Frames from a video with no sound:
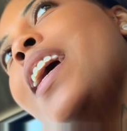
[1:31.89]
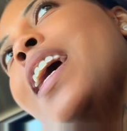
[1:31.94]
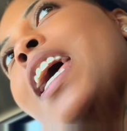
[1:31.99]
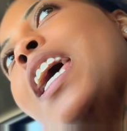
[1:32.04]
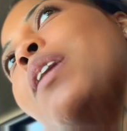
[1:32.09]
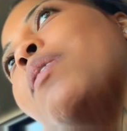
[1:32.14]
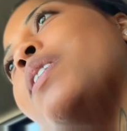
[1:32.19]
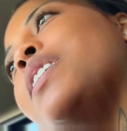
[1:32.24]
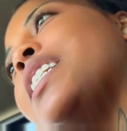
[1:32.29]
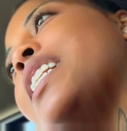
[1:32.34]

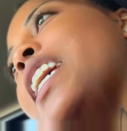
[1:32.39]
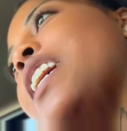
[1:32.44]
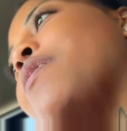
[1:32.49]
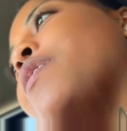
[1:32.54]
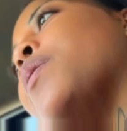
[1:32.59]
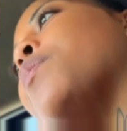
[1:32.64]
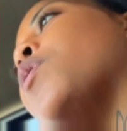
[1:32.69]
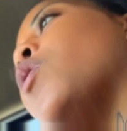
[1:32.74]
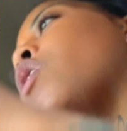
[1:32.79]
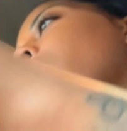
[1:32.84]
And what's
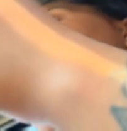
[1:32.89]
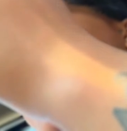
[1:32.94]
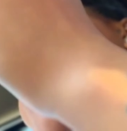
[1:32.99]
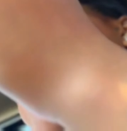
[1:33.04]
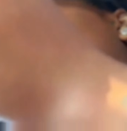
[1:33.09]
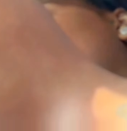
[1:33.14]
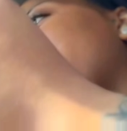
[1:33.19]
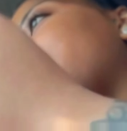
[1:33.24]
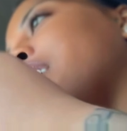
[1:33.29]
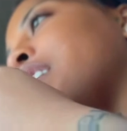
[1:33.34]
even more
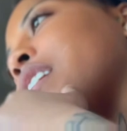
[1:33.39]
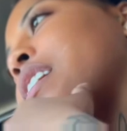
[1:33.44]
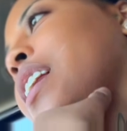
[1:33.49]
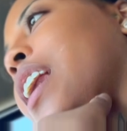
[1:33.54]
amazing,